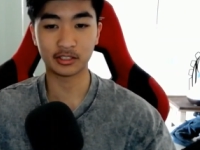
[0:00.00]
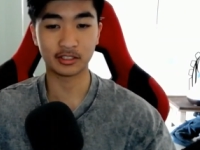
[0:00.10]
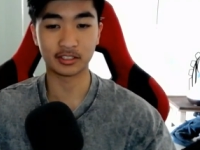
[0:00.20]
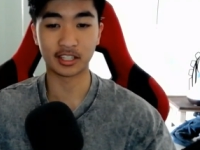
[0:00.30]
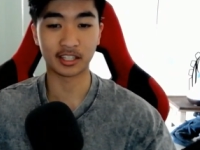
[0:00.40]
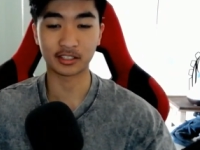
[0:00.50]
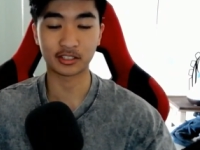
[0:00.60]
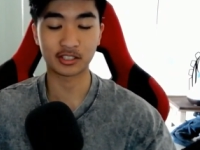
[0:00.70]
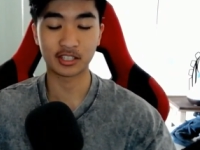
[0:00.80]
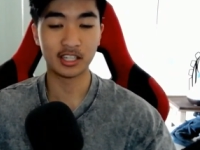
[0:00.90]
Yeah, it's
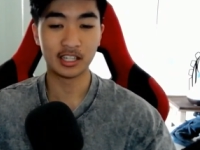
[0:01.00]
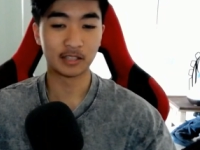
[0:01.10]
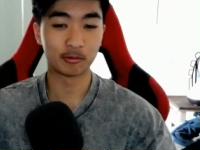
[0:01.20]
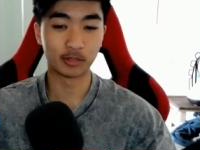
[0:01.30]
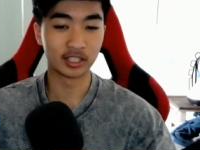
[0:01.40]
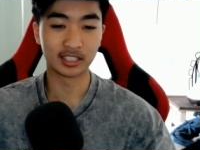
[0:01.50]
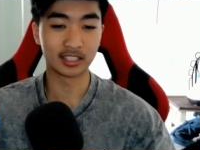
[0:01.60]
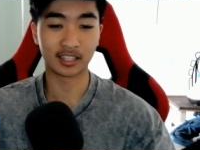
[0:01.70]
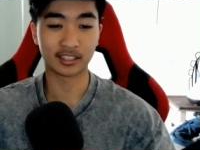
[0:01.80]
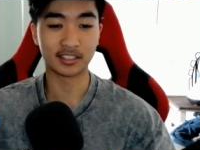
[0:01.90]
really
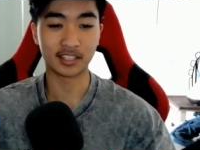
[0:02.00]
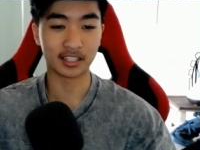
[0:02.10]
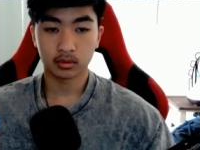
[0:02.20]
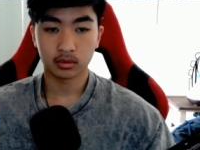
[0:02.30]
like a debt